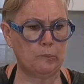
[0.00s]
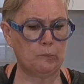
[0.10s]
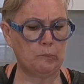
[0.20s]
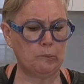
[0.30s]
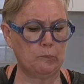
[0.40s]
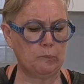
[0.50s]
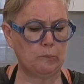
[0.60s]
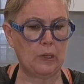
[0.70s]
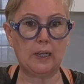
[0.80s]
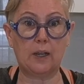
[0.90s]

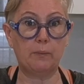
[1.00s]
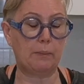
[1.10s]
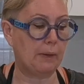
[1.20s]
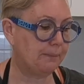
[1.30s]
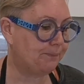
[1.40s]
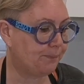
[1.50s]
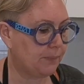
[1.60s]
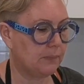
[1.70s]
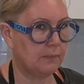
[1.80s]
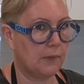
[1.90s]
Can't remember.
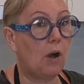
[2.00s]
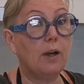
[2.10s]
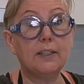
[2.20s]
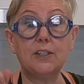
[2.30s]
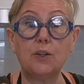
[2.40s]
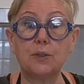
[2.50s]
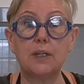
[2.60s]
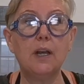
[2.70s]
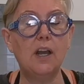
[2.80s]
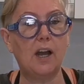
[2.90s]
Oh, the salt.
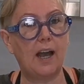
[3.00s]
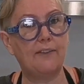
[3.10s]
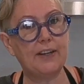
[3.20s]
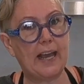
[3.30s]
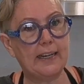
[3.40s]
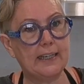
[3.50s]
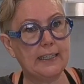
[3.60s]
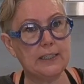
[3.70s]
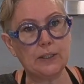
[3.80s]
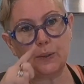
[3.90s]
I haven't added any
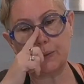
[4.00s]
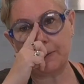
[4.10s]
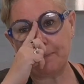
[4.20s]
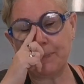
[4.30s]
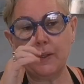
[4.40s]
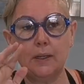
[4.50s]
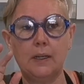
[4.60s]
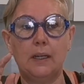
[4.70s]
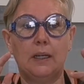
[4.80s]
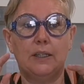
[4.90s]
salt.
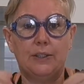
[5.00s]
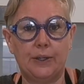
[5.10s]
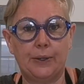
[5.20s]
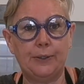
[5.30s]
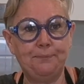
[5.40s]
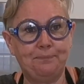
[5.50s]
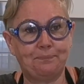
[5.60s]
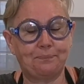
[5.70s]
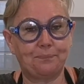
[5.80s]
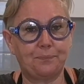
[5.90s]
So
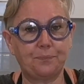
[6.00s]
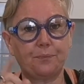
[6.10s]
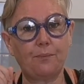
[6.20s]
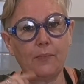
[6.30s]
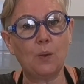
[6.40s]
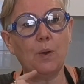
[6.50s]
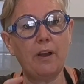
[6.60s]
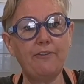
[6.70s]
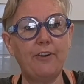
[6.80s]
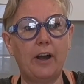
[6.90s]
what I
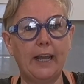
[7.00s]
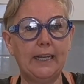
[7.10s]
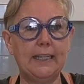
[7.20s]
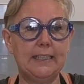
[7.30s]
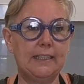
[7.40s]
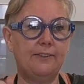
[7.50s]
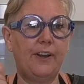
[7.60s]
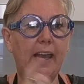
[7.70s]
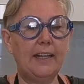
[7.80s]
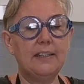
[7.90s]
find is that if I
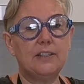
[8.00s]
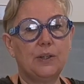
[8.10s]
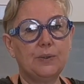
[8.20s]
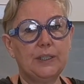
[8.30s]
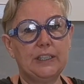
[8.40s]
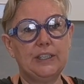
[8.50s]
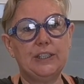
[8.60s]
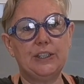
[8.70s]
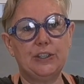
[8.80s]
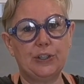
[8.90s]
add salt into
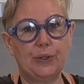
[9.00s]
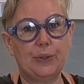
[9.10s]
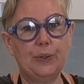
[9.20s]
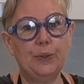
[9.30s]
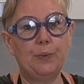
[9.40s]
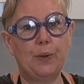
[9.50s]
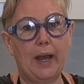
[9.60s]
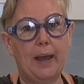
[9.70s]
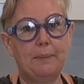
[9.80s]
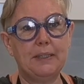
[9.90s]
this dough, what
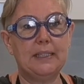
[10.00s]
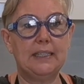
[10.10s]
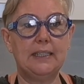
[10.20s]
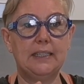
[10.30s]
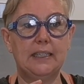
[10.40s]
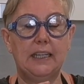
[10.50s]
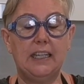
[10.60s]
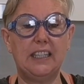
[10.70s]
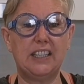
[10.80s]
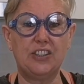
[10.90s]
happens is
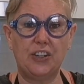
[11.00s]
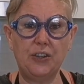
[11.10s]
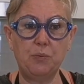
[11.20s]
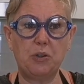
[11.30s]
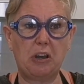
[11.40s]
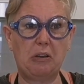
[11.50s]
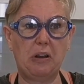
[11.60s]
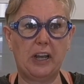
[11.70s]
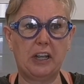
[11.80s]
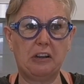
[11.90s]
the dough will go
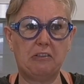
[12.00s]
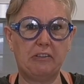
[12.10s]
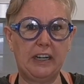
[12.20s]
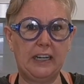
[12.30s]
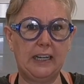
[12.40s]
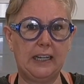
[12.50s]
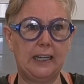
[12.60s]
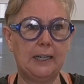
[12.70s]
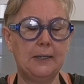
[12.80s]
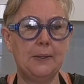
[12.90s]
like a greeny,